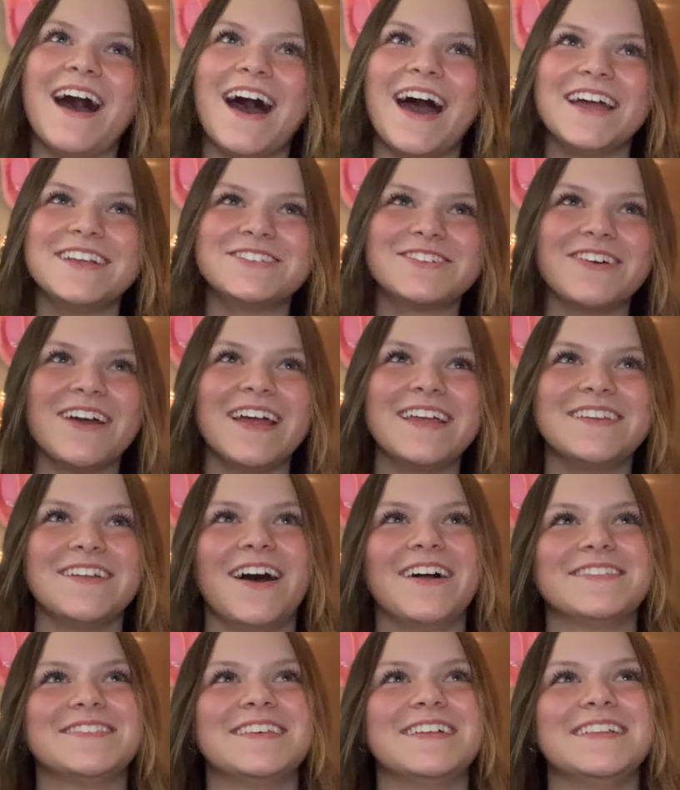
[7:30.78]
I try
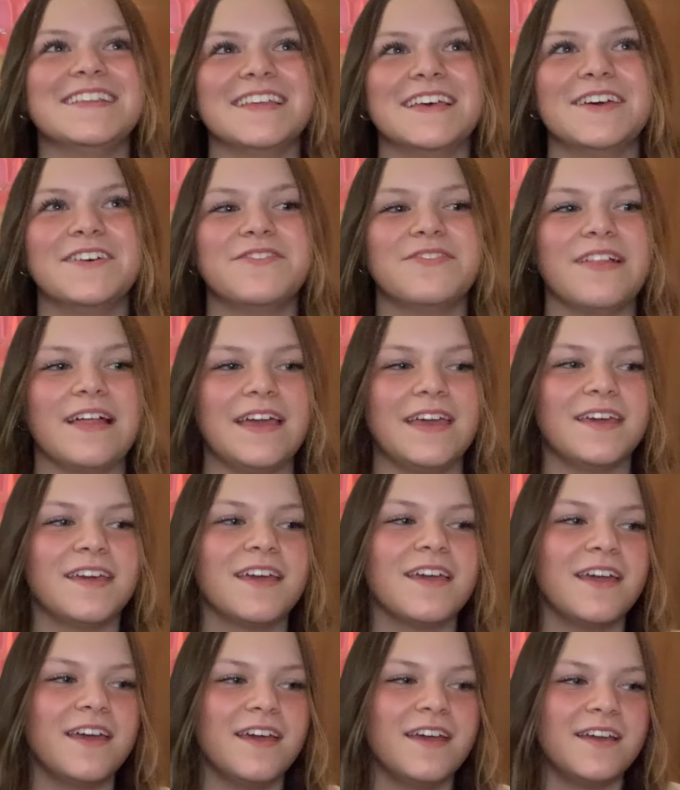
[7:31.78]
not to live like
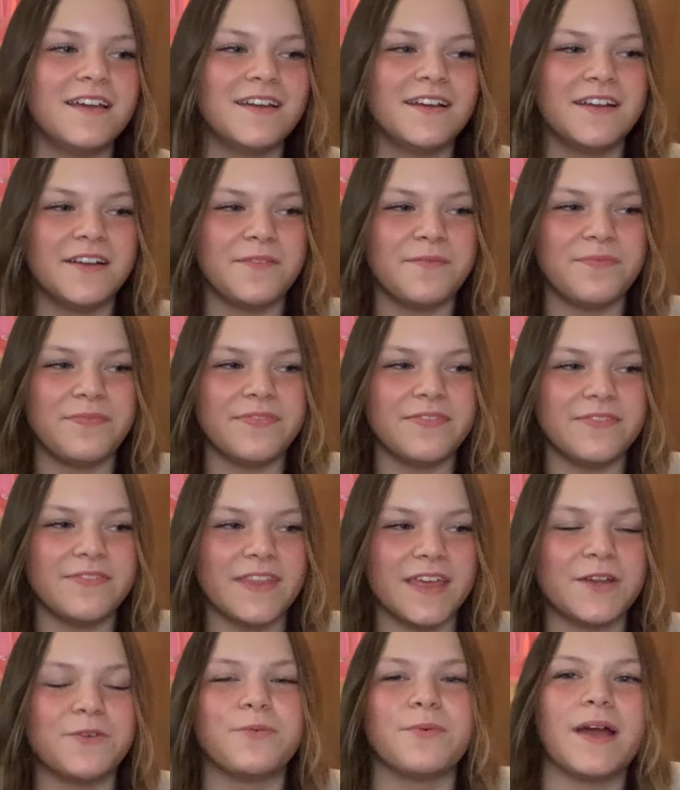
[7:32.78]

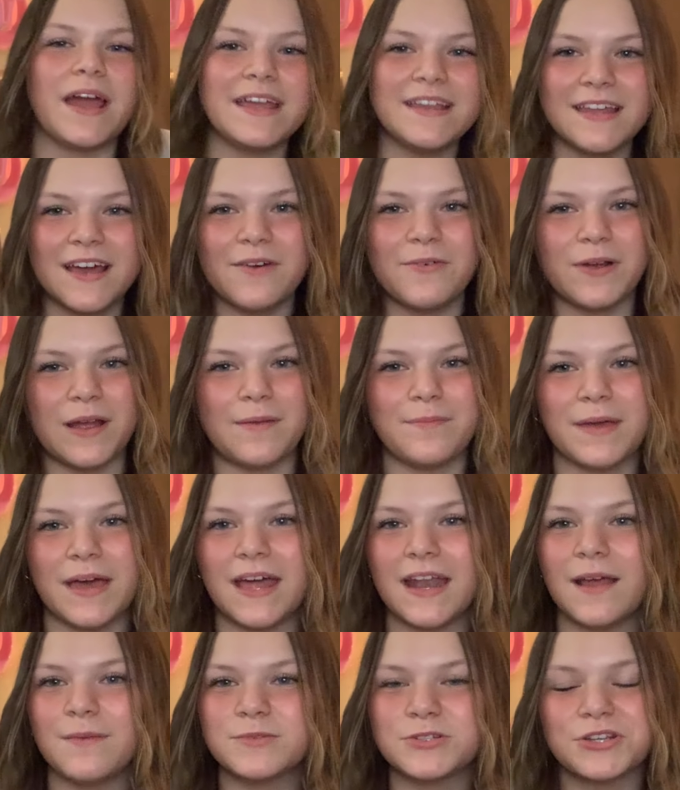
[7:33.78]
right now where I'm
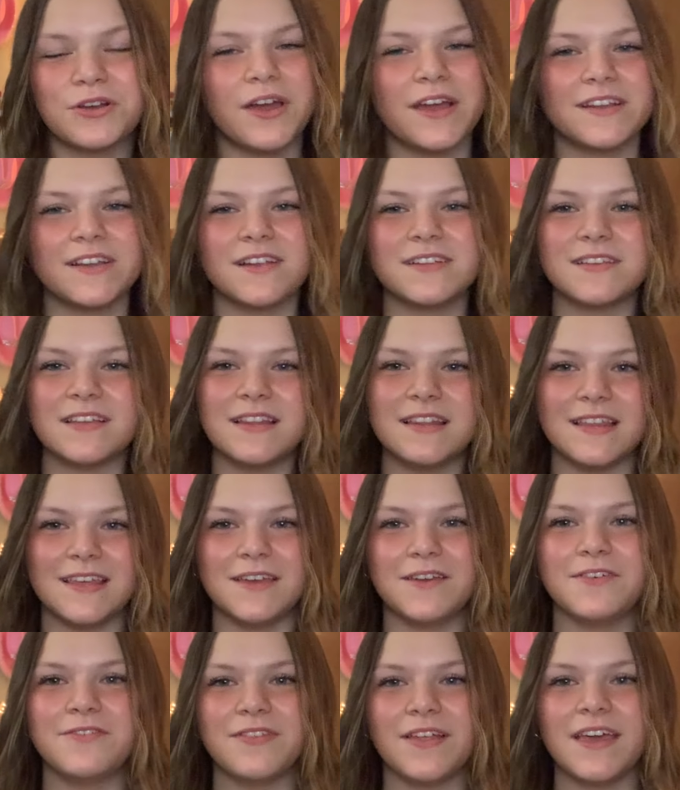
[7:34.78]
at, I'm trying not to
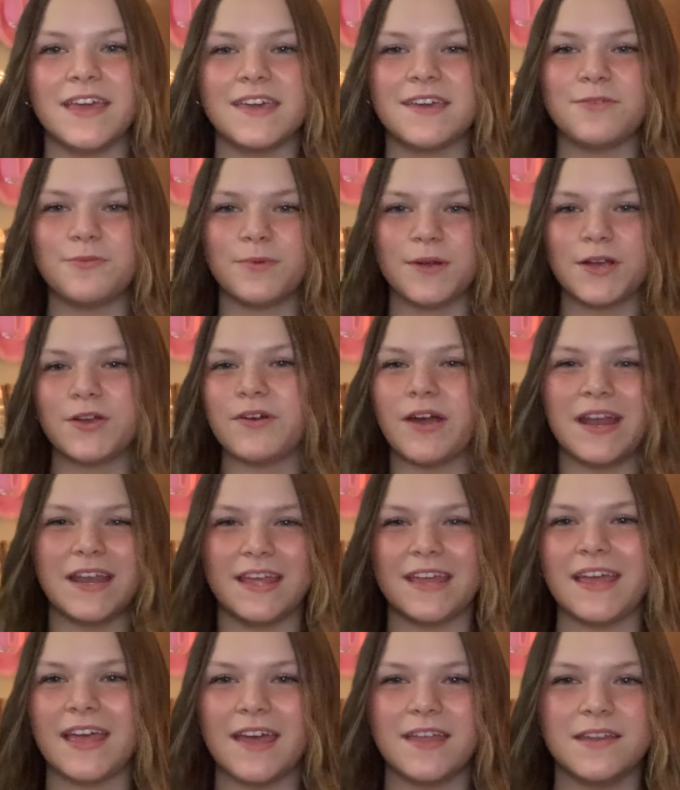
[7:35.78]
live like
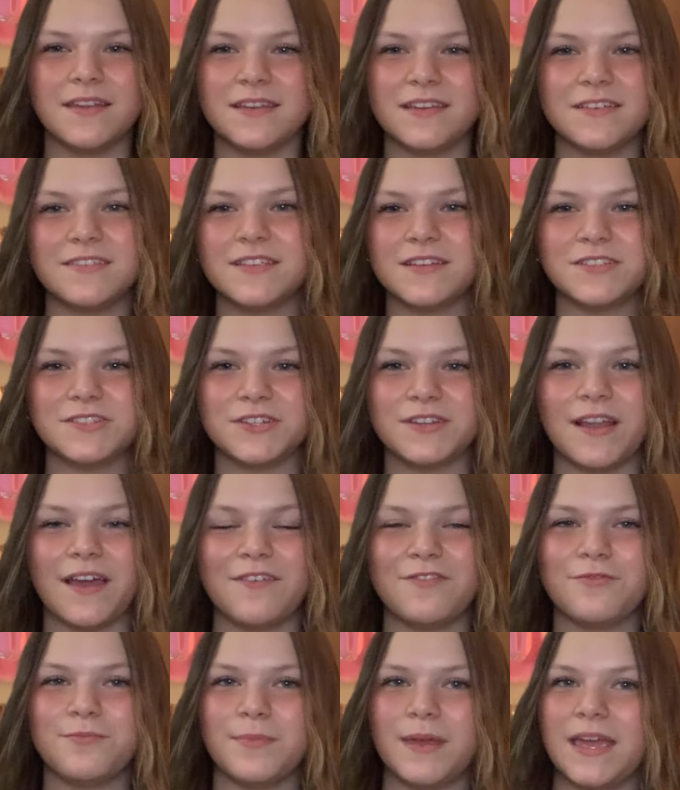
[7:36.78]
regretting any decision
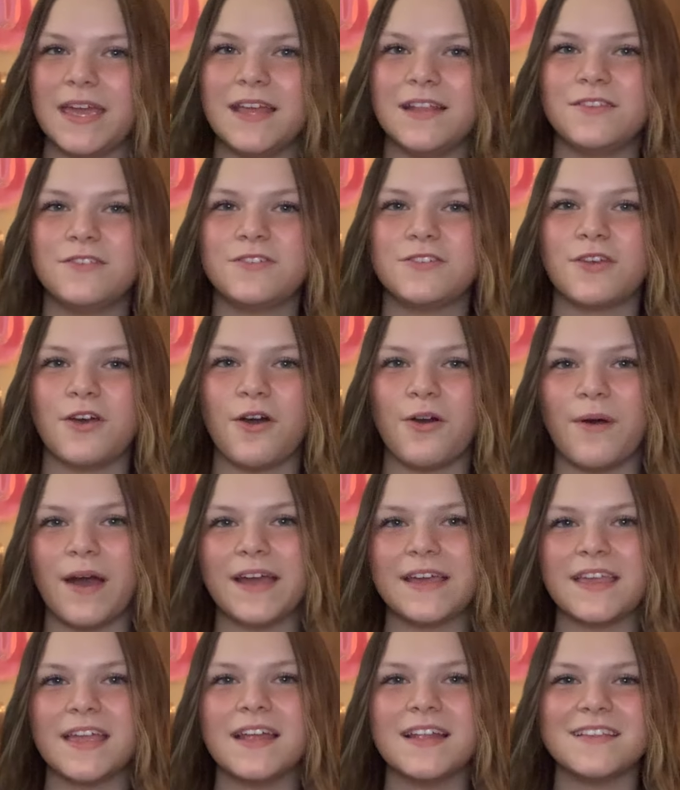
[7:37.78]
I've made, so
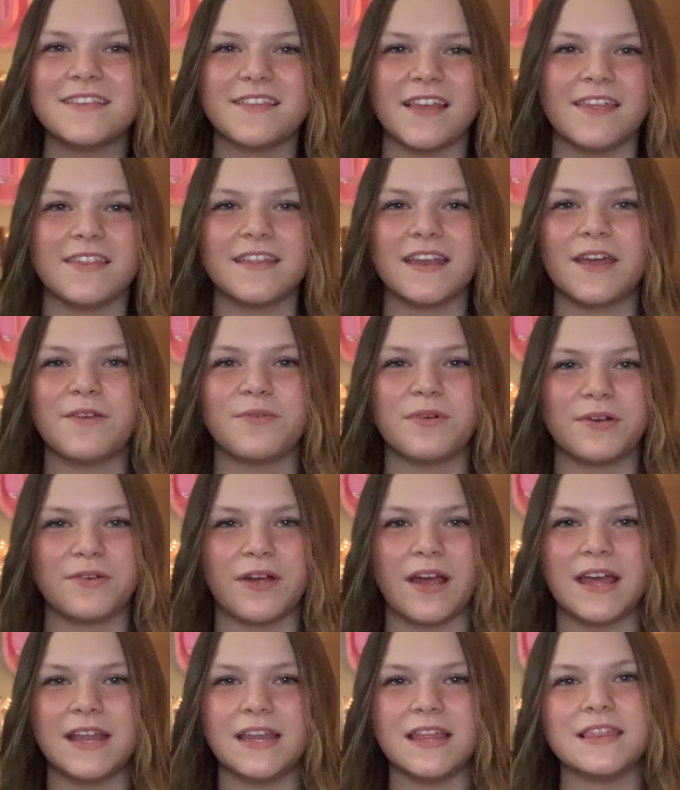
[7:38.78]
I can't say that I
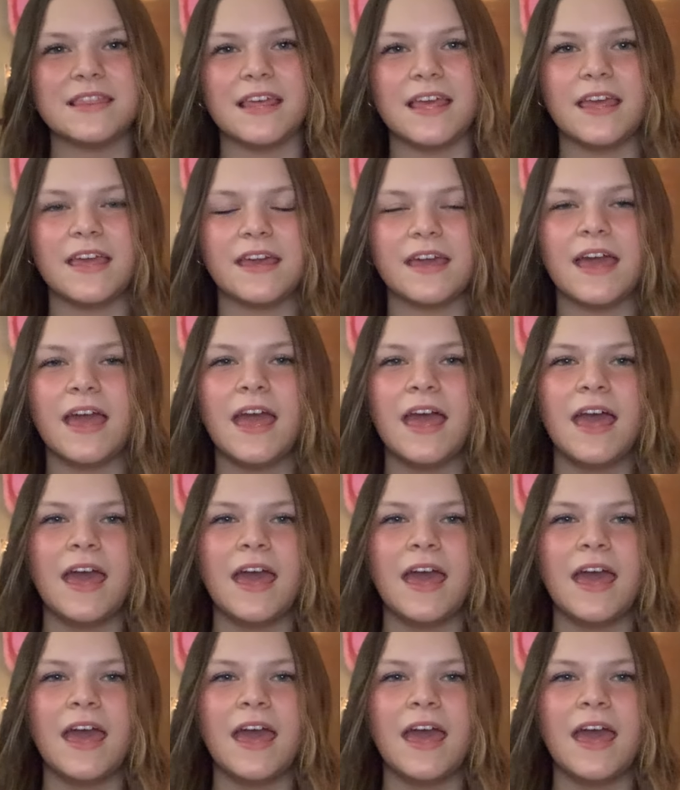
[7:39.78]
regret anything.